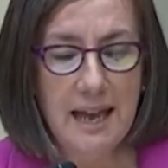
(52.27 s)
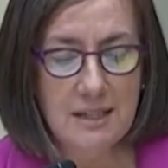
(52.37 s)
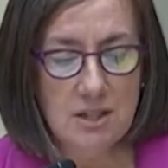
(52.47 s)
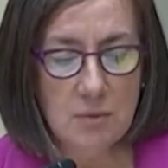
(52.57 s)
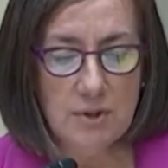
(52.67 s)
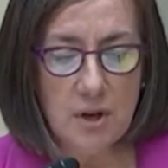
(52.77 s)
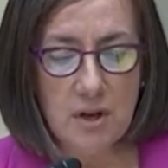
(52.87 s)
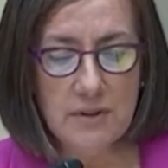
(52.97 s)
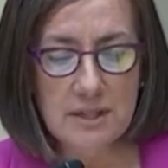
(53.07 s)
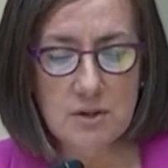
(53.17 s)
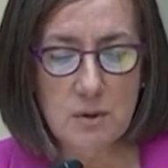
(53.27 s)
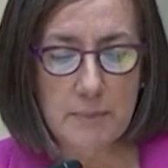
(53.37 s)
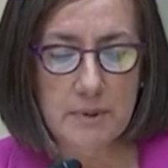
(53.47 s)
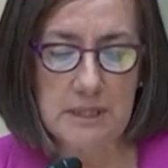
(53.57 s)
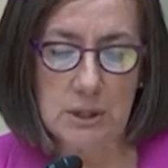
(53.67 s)
And so with all these new
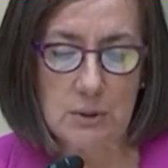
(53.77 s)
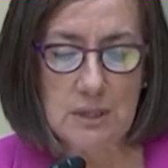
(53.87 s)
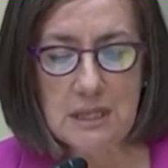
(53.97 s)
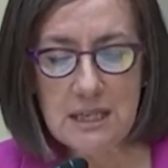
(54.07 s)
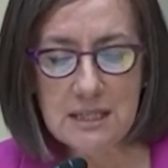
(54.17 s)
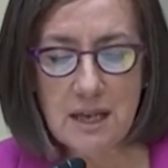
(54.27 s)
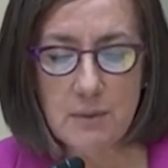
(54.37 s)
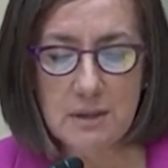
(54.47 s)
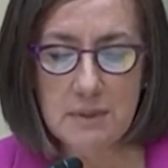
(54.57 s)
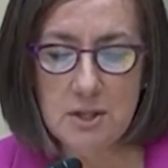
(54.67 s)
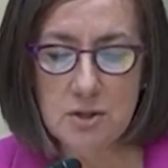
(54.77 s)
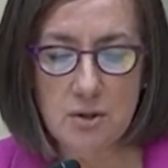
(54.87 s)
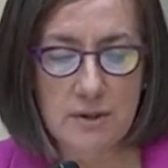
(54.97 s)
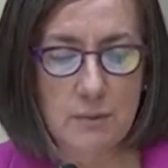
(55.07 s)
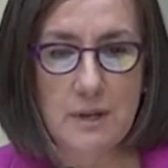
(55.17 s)
opportunities, I want to be
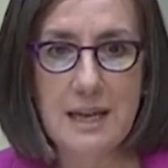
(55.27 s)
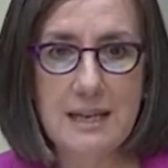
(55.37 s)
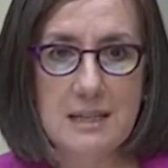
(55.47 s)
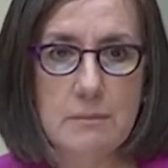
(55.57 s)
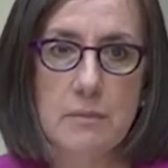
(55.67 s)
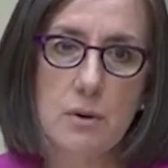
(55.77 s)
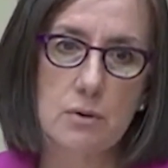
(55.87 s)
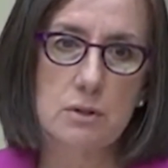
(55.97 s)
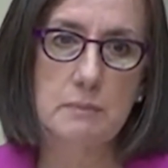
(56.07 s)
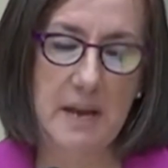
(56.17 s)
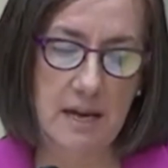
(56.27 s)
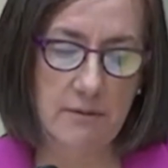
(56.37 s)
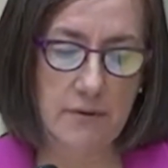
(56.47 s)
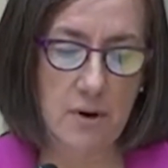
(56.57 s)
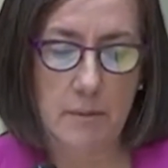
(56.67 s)
sure that we're getting the most bang
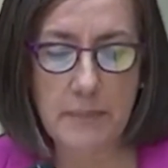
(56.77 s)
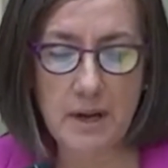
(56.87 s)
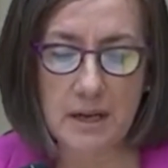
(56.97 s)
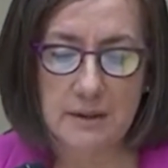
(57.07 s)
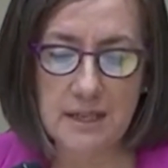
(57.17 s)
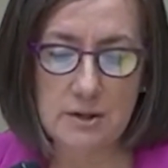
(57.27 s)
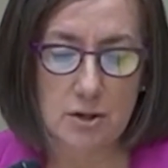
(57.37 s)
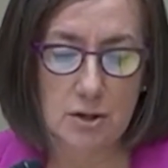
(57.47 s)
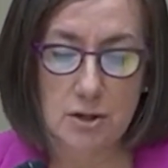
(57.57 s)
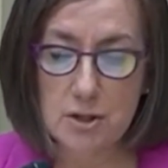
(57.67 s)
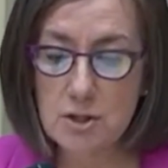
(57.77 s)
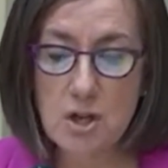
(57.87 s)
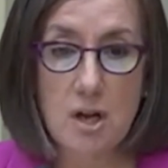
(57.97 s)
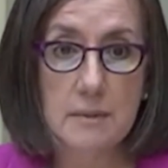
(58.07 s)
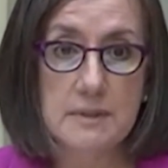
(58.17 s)
for our buck. These are good
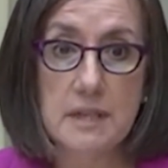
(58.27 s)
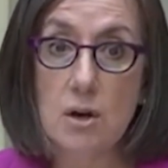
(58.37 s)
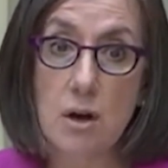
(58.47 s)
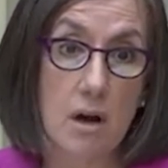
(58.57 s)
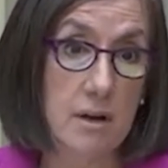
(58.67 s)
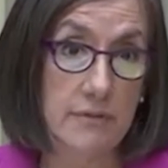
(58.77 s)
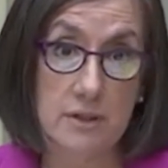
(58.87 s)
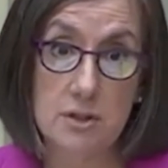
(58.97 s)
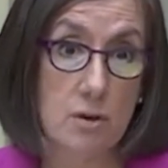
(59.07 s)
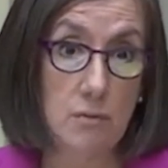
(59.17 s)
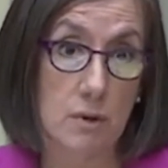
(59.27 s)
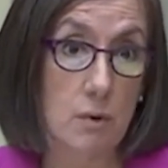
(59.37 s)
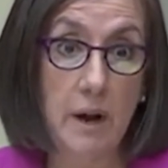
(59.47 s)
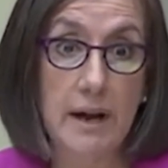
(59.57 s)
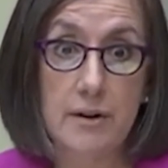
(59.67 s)
jobs that often don't
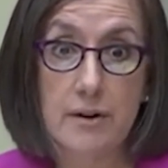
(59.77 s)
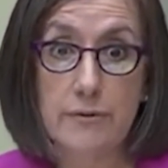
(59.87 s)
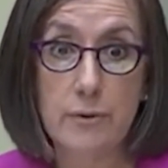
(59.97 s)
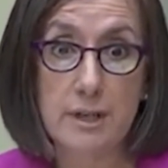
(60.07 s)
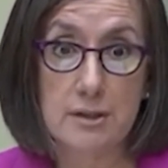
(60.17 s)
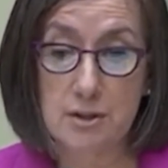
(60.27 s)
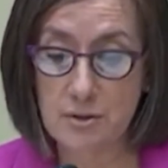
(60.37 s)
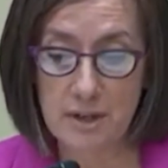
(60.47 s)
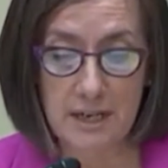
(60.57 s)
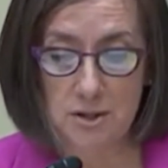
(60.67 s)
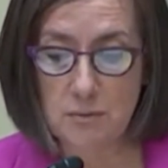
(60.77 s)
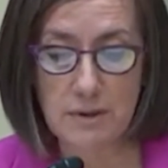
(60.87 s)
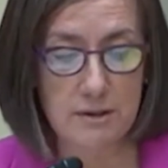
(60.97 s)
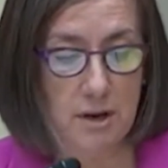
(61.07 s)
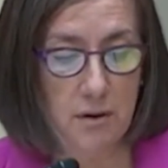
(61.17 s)
require a four-year degree, as you
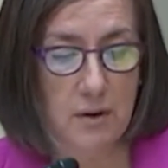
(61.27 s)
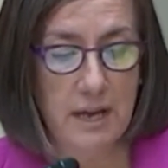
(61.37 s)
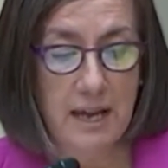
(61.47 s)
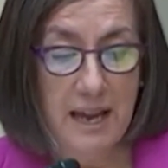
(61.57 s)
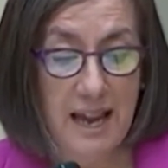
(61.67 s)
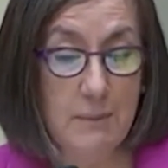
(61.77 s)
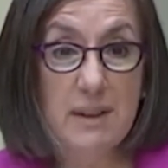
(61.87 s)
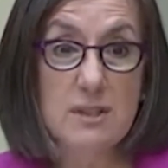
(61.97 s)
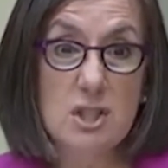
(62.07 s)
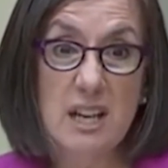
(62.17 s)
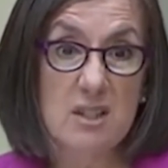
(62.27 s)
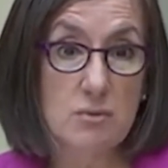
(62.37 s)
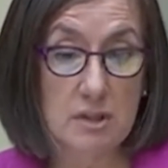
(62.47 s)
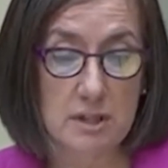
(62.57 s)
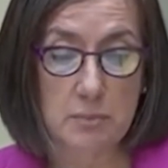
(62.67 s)
well know. And we have a chance
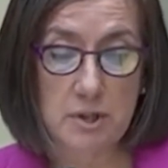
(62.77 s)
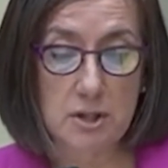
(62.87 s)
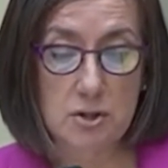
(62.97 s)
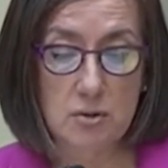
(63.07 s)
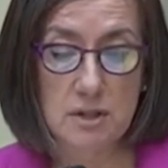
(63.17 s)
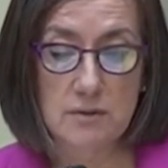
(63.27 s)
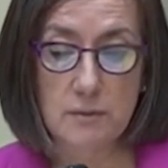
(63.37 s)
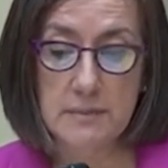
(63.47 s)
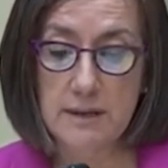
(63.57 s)
really to bring students from